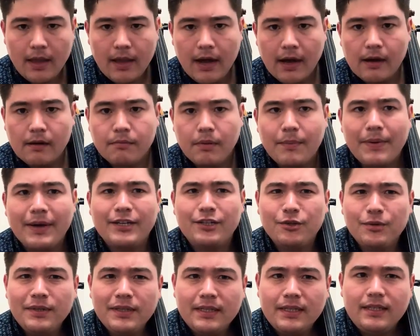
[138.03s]
Uh, but by
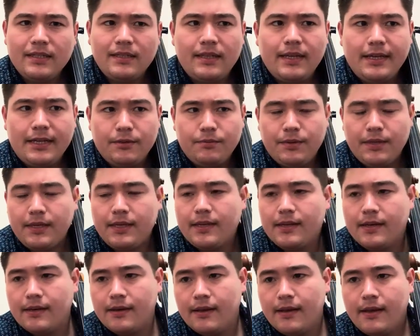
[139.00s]
doing these things, we
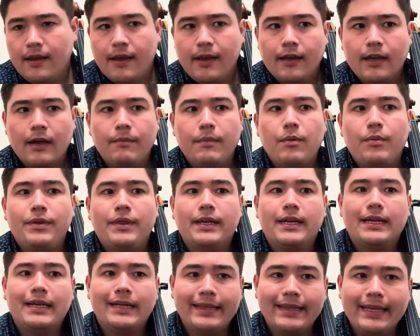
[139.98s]
can come up with a
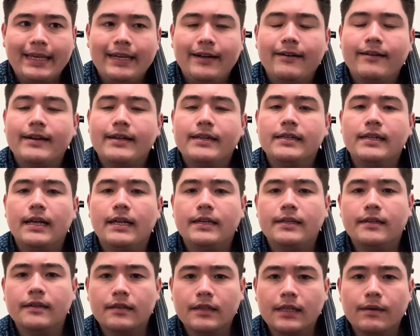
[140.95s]
clear and, and
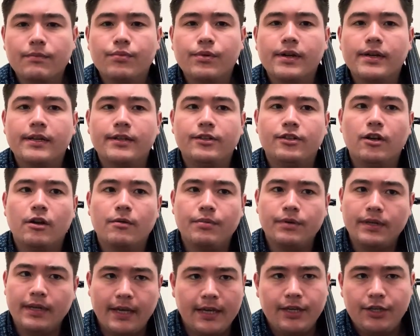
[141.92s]
deliberate
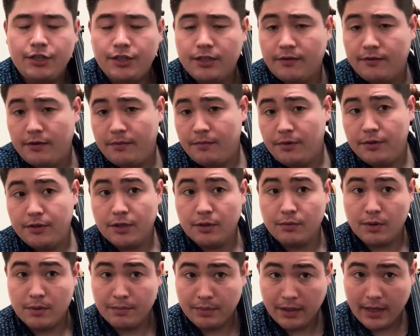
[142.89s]
interpretation of the music
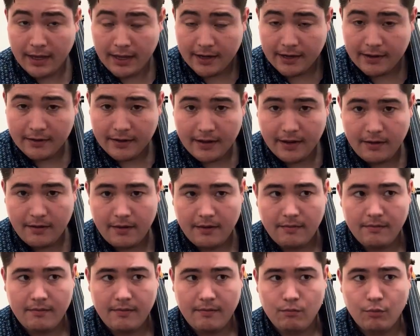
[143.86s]
we're playing. And
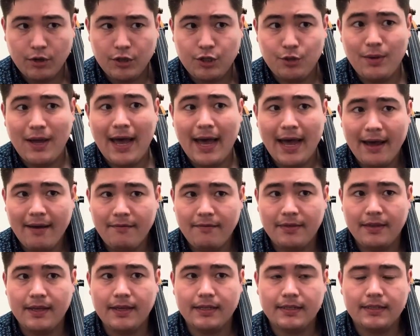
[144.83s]
then once you have
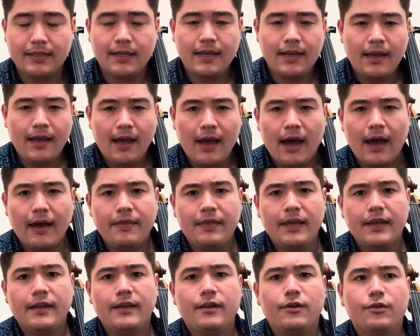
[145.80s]
this, I
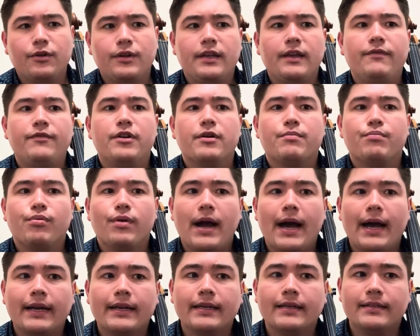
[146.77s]
think it'll give your
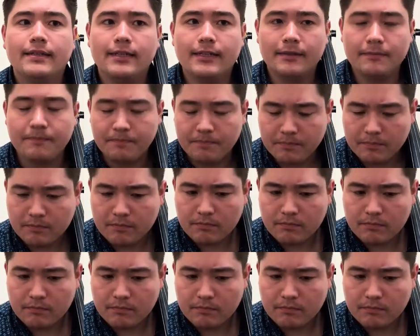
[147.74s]
practicing